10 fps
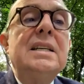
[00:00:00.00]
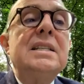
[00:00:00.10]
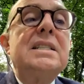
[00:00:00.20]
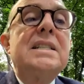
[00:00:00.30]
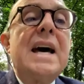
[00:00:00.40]

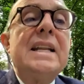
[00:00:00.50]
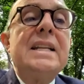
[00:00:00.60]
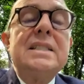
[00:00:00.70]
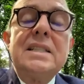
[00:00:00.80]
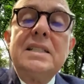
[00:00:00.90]

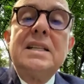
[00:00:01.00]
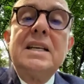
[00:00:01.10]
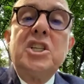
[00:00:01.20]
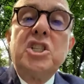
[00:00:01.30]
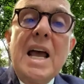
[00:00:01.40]
stands as a
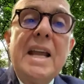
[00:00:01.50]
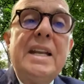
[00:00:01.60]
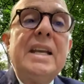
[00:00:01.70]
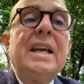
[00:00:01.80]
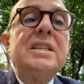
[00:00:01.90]

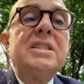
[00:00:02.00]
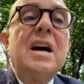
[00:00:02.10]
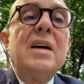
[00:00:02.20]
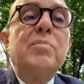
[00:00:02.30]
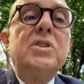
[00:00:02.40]
shining
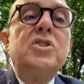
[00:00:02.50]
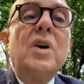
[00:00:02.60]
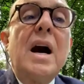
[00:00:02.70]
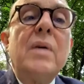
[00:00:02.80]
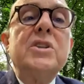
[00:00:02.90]
example
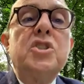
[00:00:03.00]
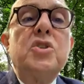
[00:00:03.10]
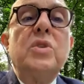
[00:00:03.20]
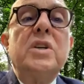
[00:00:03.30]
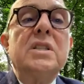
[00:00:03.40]
to our
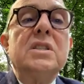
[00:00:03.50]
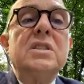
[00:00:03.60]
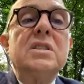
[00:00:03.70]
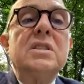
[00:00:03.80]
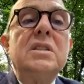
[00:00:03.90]

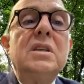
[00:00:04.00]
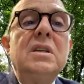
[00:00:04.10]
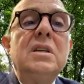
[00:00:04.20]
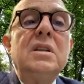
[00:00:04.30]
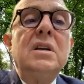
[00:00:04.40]
students
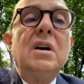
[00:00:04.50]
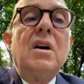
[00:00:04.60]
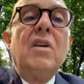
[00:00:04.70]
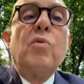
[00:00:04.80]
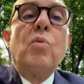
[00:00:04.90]

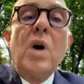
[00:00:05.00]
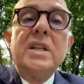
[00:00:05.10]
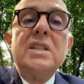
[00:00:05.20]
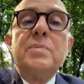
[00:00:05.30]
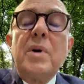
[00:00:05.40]
of
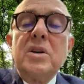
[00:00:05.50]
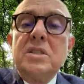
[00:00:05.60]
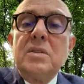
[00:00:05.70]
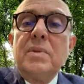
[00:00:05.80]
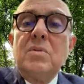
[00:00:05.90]
what is
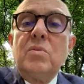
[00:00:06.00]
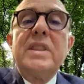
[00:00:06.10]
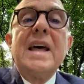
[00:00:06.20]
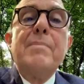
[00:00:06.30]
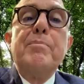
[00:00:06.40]
possible
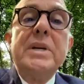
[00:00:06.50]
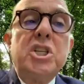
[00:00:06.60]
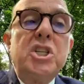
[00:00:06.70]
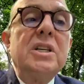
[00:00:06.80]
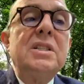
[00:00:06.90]
with
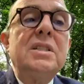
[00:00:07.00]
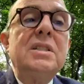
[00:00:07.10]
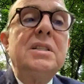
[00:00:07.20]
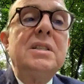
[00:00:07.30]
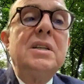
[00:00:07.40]
ambition,
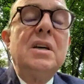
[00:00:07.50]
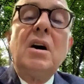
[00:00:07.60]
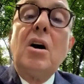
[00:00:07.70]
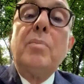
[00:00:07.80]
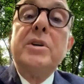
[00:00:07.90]

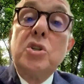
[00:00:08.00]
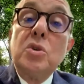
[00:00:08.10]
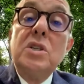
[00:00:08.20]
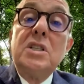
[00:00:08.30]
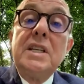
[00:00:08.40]

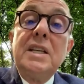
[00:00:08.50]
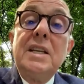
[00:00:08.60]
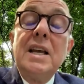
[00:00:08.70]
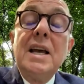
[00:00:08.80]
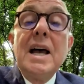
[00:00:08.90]
opportunity,
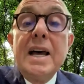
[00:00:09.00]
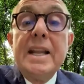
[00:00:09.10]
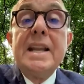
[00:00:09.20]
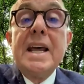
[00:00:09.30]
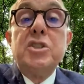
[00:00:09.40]
and
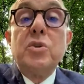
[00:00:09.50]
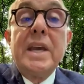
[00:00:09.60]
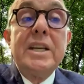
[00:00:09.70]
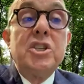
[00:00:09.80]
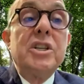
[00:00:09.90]
an
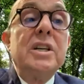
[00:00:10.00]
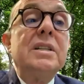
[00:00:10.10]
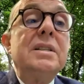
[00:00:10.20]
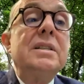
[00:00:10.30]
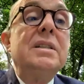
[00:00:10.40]
education.
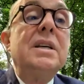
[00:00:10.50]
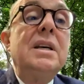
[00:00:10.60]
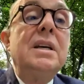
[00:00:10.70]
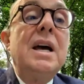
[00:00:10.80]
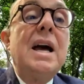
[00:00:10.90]

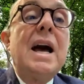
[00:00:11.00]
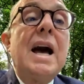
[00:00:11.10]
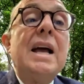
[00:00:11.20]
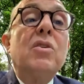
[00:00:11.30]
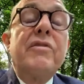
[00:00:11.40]

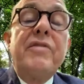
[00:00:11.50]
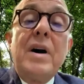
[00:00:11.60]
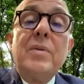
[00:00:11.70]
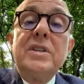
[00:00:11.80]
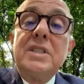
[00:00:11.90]
I look
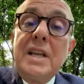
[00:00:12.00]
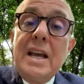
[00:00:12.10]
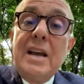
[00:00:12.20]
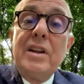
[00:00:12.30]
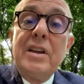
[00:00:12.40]
forward to
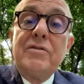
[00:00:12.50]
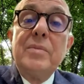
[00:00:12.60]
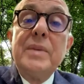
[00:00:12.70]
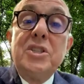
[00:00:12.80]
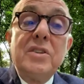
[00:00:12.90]
hearing
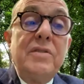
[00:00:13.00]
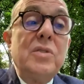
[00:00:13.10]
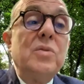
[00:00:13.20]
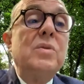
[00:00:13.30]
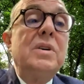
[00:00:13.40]
from each of
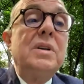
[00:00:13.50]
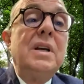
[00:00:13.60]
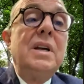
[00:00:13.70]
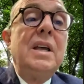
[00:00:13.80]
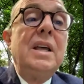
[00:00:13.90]
you.
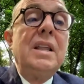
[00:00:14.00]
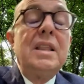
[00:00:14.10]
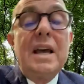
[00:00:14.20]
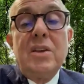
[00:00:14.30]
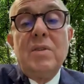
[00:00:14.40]

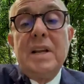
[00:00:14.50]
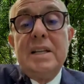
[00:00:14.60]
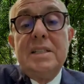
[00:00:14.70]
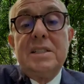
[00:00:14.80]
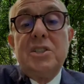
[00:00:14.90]
Thank you,
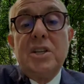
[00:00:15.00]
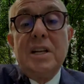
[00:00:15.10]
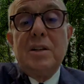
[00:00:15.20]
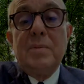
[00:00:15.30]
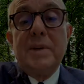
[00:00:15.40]
ladies and
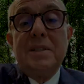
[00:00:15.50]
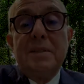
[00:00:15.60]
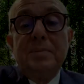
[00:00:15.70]
gentlemen.